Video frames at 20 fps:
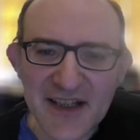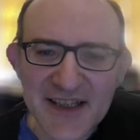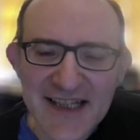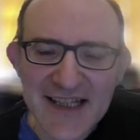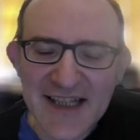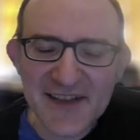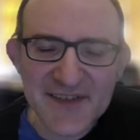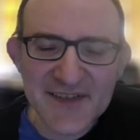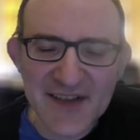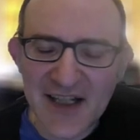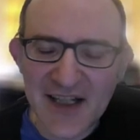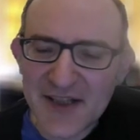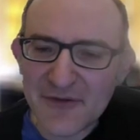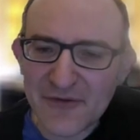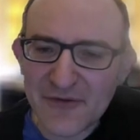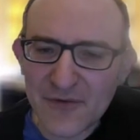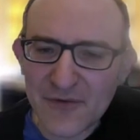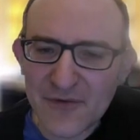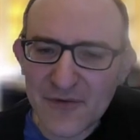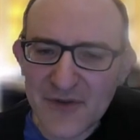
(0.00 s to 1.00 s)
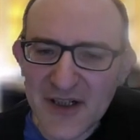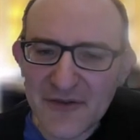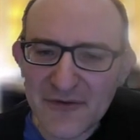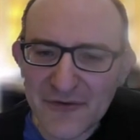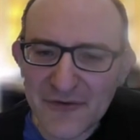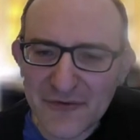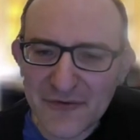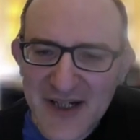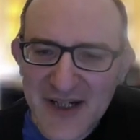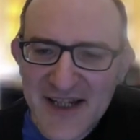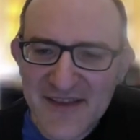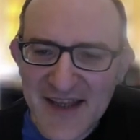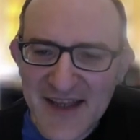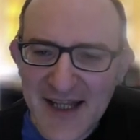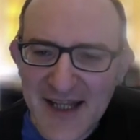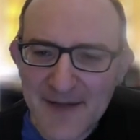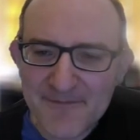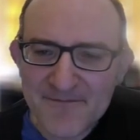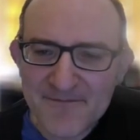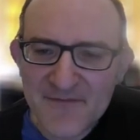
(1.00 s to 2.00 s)
kingside for free
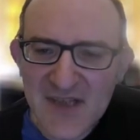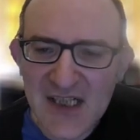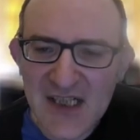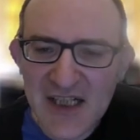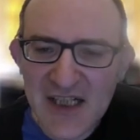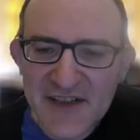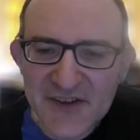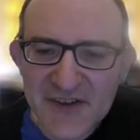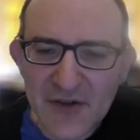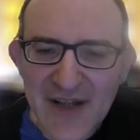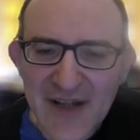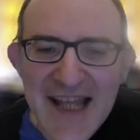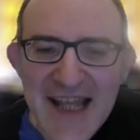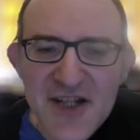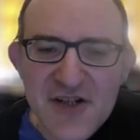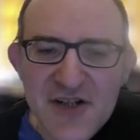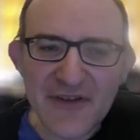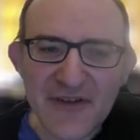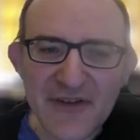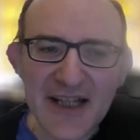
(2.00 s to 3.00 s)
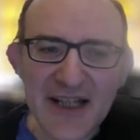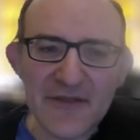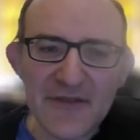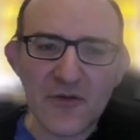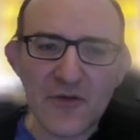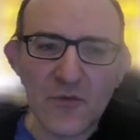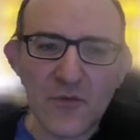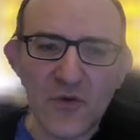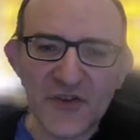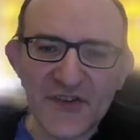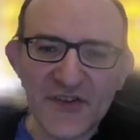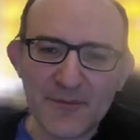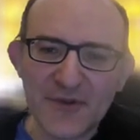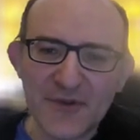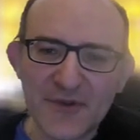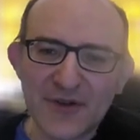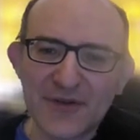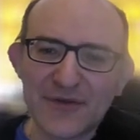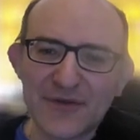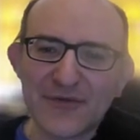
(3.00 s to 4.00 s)
there. So h5 was the
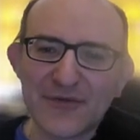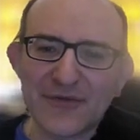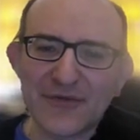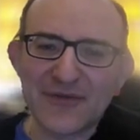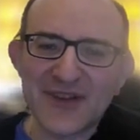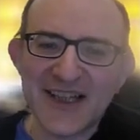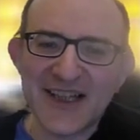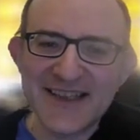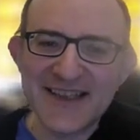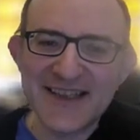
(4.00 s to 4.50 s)
move. And